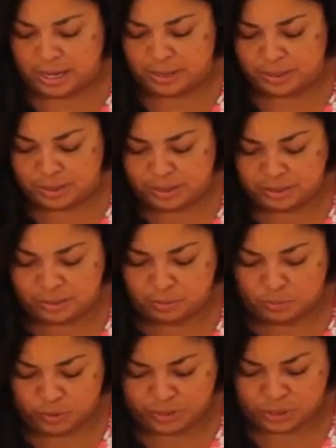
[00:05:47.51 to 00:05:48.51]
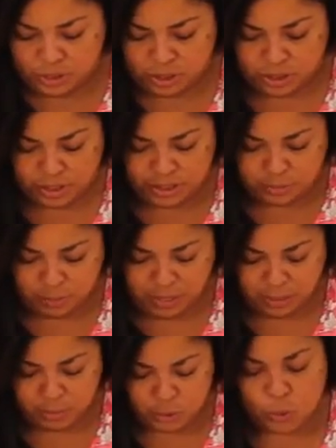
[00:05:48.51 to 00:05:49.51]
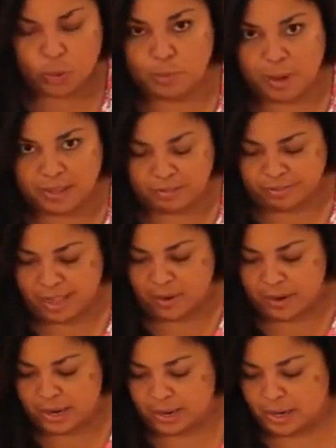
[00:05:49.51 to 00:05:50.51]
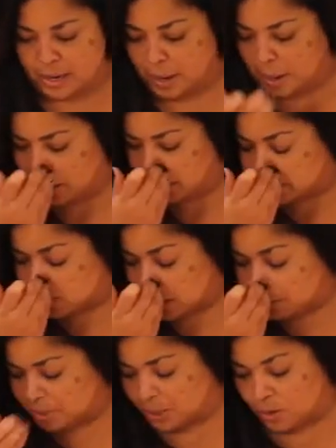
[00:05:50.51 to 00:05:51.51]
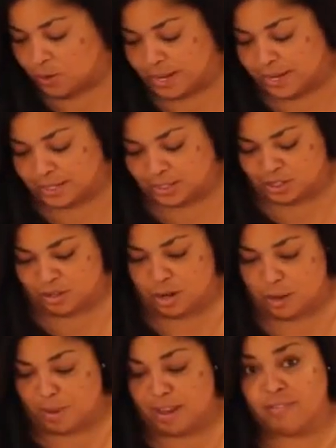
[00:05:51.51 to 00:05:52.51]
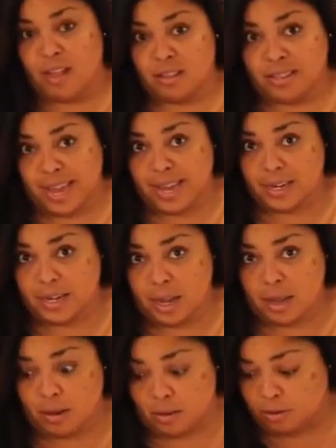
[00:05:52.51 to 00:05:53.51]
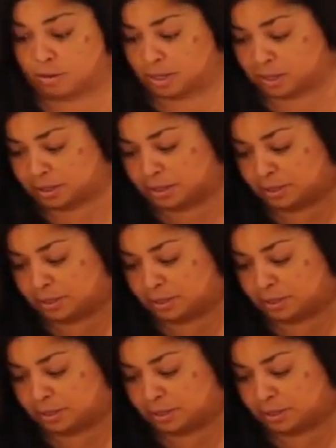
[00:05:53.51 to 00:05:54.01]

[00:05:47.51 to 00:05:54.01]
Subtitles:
and the moisture is being absorbed by the flour. So I'm going to go ahead and turn on my volcano.